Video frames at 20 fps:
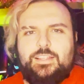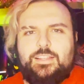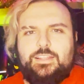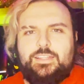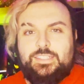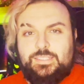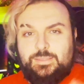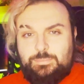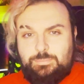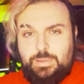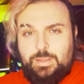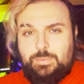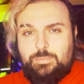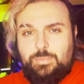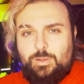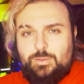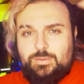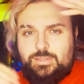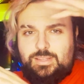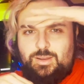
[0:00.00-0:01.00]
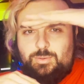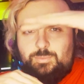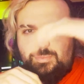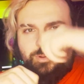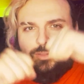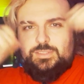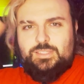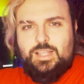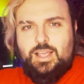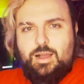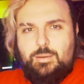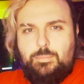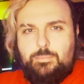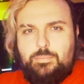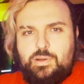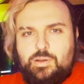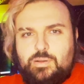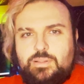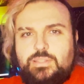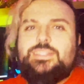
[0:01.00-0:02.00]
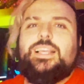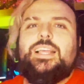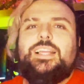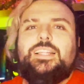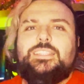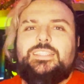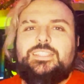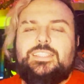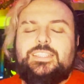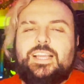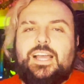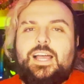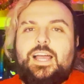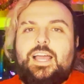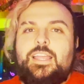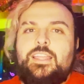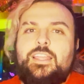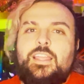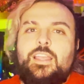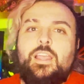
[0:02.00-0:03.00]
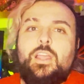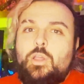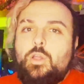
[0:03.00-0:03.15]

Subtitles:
this is Big Bots, Little Bots, Unbots, and today